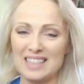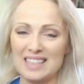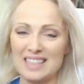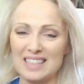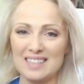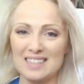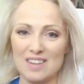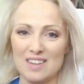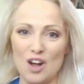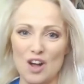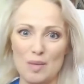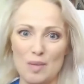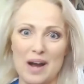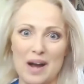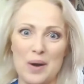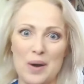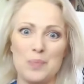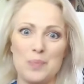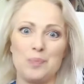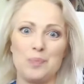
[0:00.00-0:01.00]
This is all
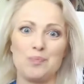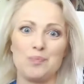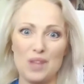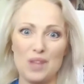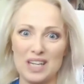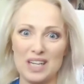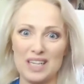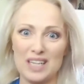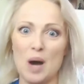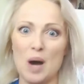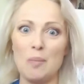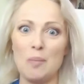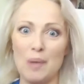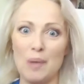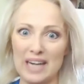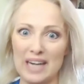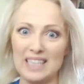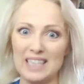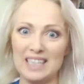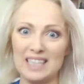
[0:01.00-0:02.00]
about
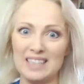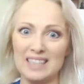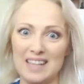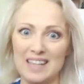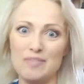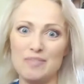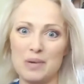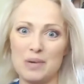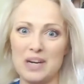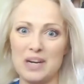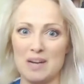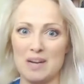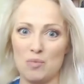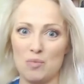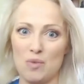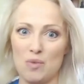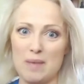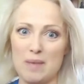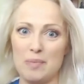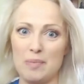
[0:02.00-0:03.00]
combining left brain
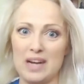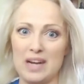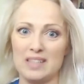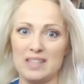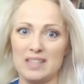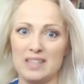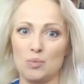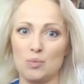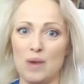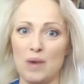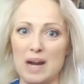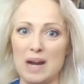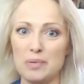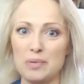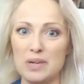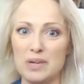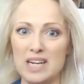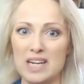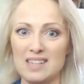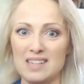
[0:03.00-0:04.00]
and right brain, because the right
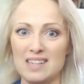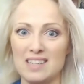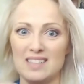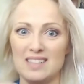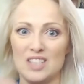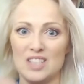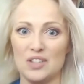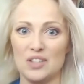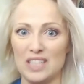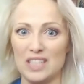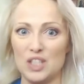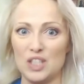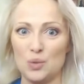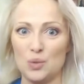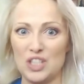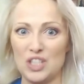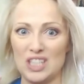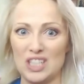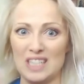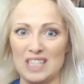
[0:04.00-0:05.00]
brain is your
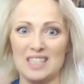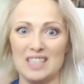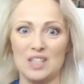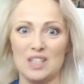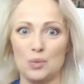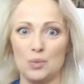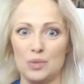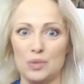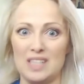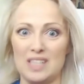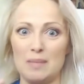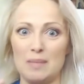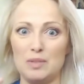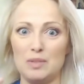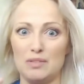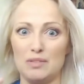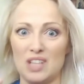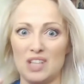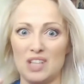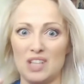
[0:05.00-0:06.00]
intuition. It's the
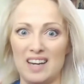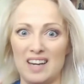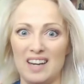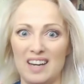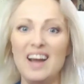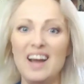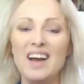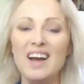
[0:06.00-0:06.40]
receptive side.